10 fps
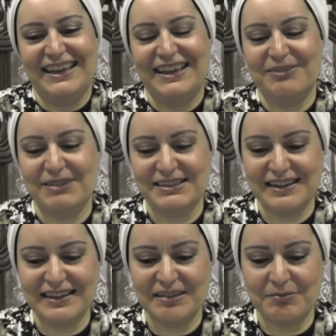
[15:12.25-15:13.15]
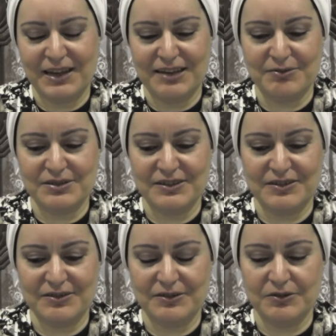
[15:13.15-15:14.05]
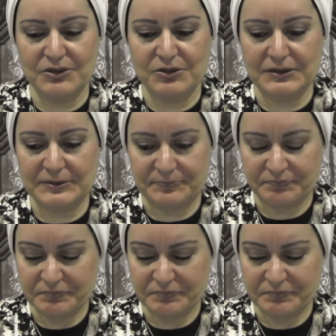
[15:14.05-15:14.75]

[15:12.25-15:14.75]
He rested in bed. He was no no choice.